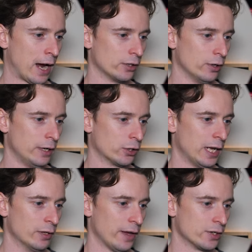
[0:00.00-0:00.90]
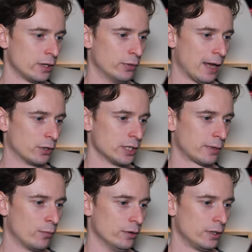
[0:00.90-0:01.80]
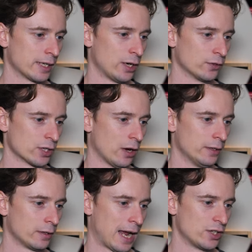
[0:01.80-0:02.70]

tricks, and keys from that first fight that